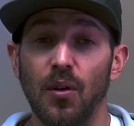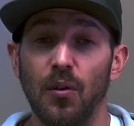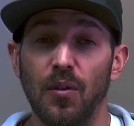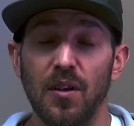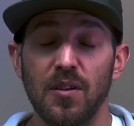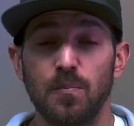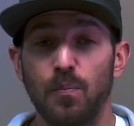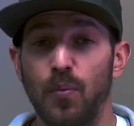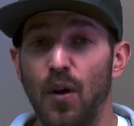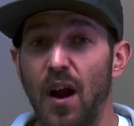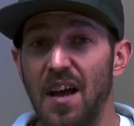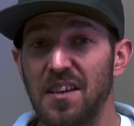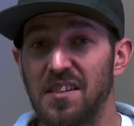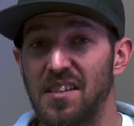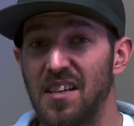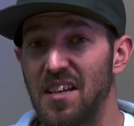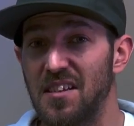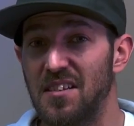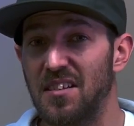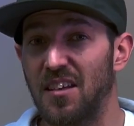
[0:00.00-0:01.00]
this
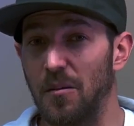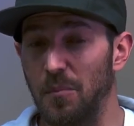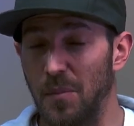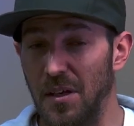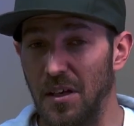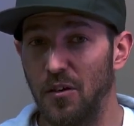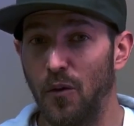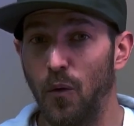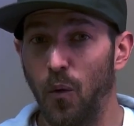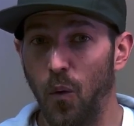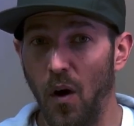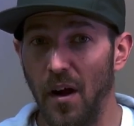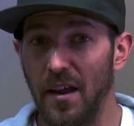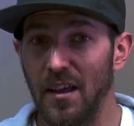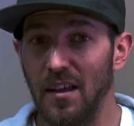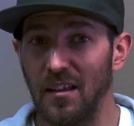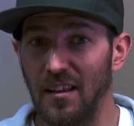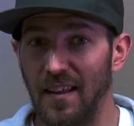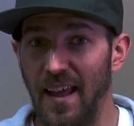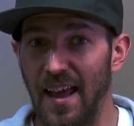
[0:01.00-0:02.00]
process can be
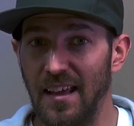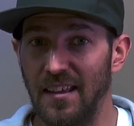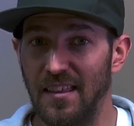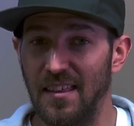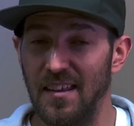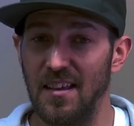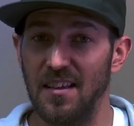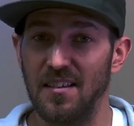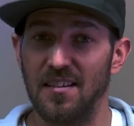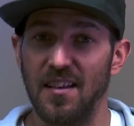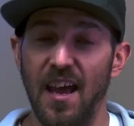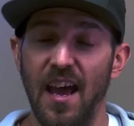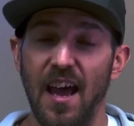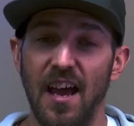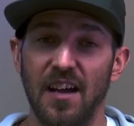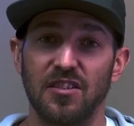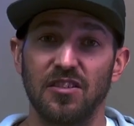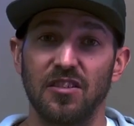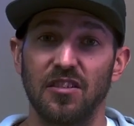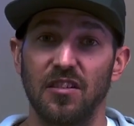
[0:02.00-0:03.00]
quite lengthy to
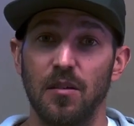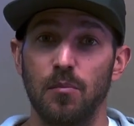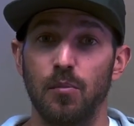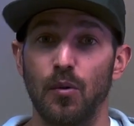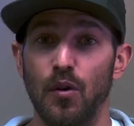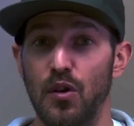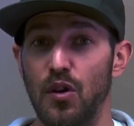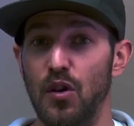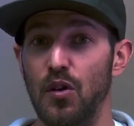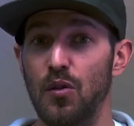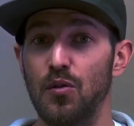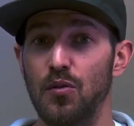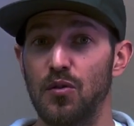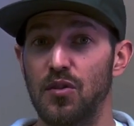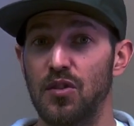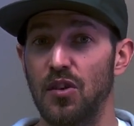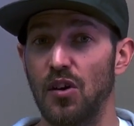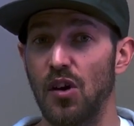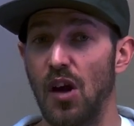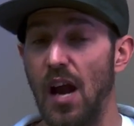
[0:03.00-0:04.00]
actually
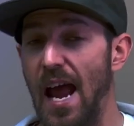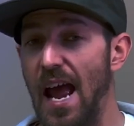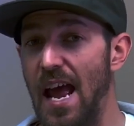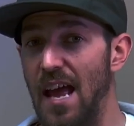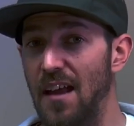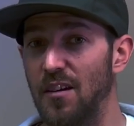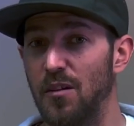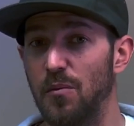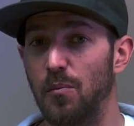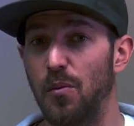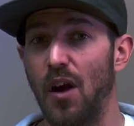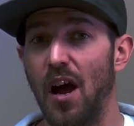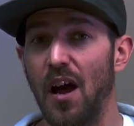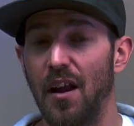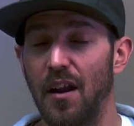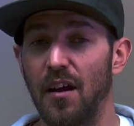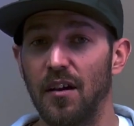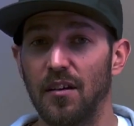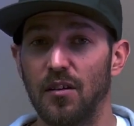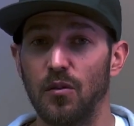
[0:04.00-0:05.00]
produce your end
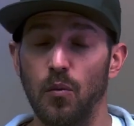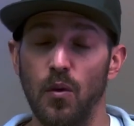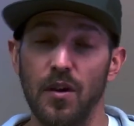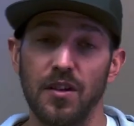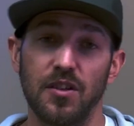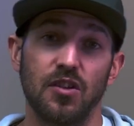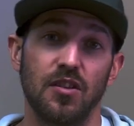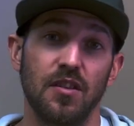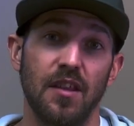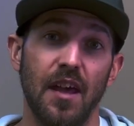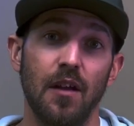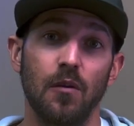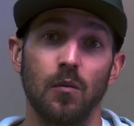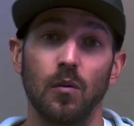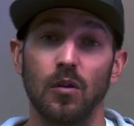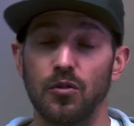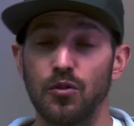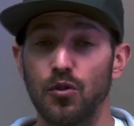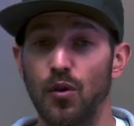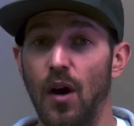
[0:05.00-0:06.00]
product, which then
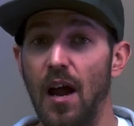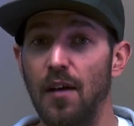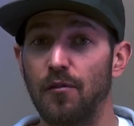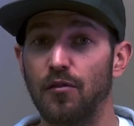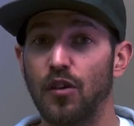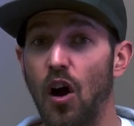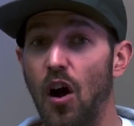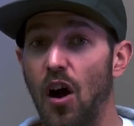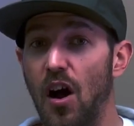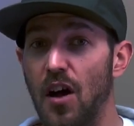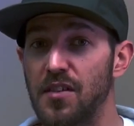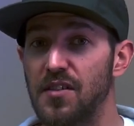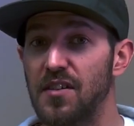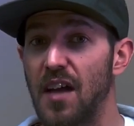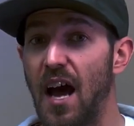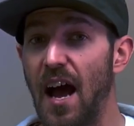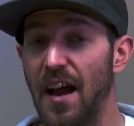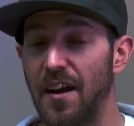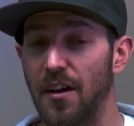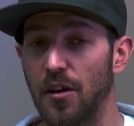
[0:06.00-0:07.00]
will drive cost
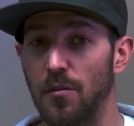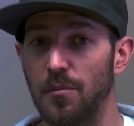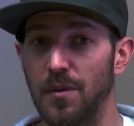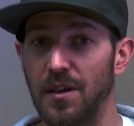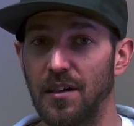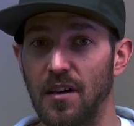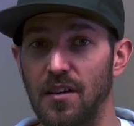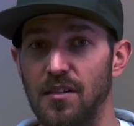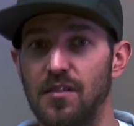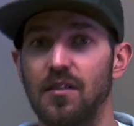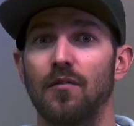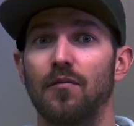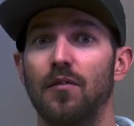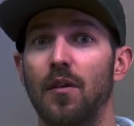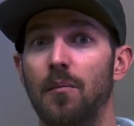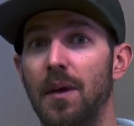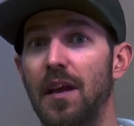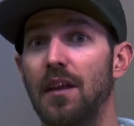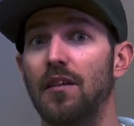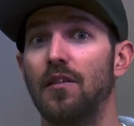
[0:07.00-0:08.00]
higher because of the
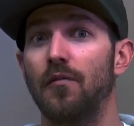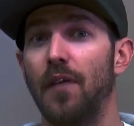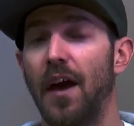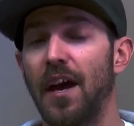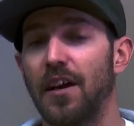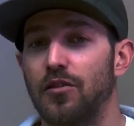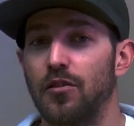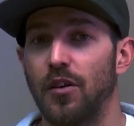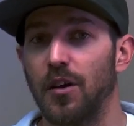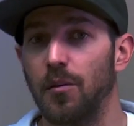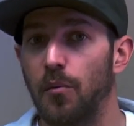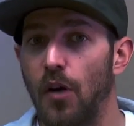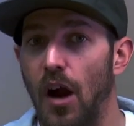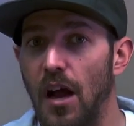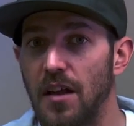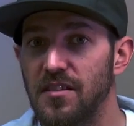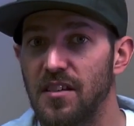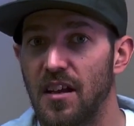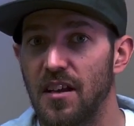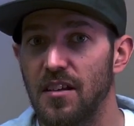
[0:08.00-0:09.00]
manufacturing
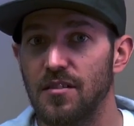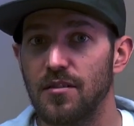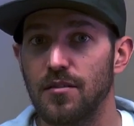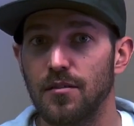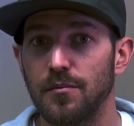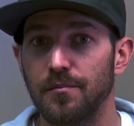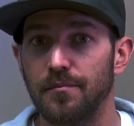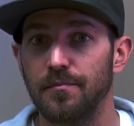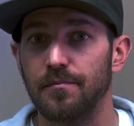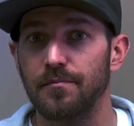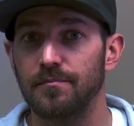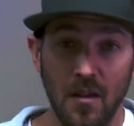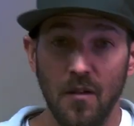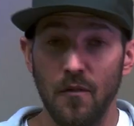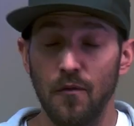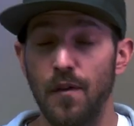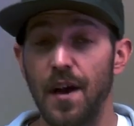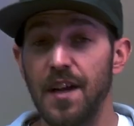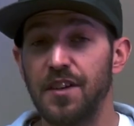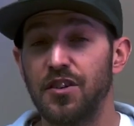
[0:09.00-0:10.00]
process.
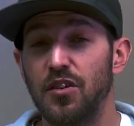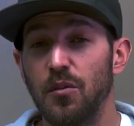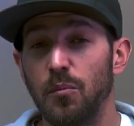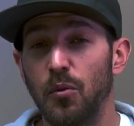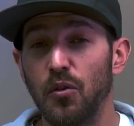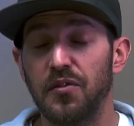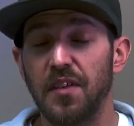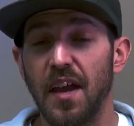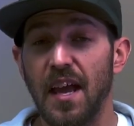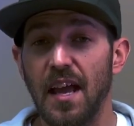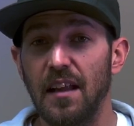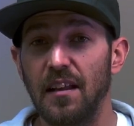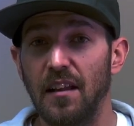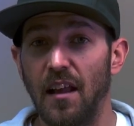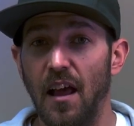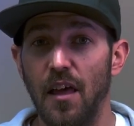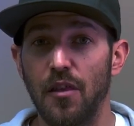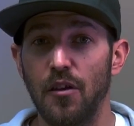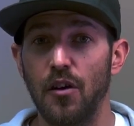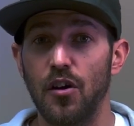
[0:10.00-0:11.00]
Vegetable tan
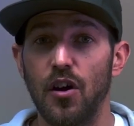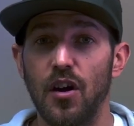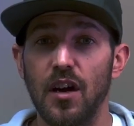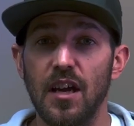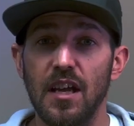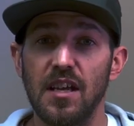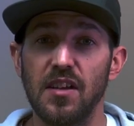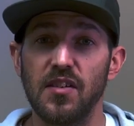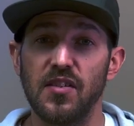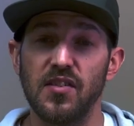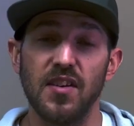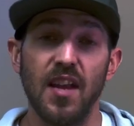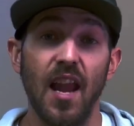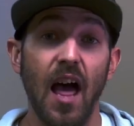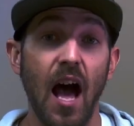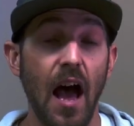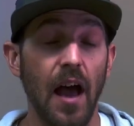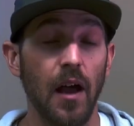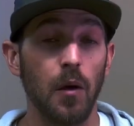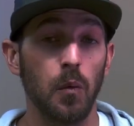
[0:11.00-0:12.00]
leather is
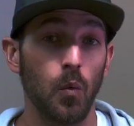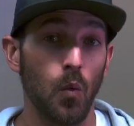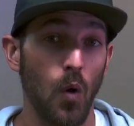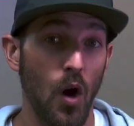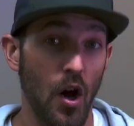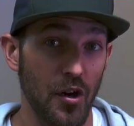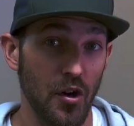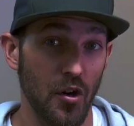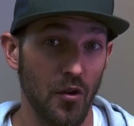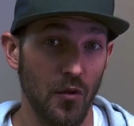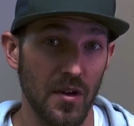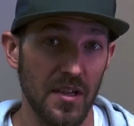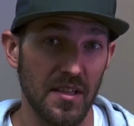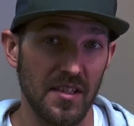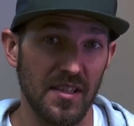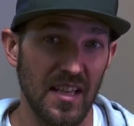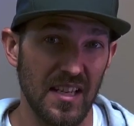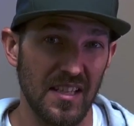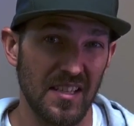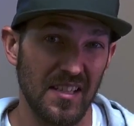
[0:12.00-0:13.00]
not water
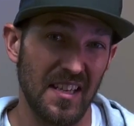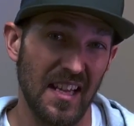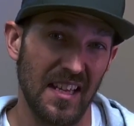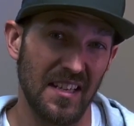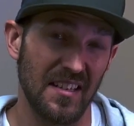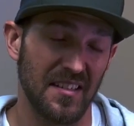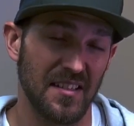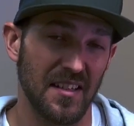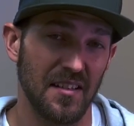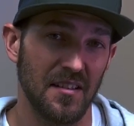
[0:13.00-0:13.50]
resistant.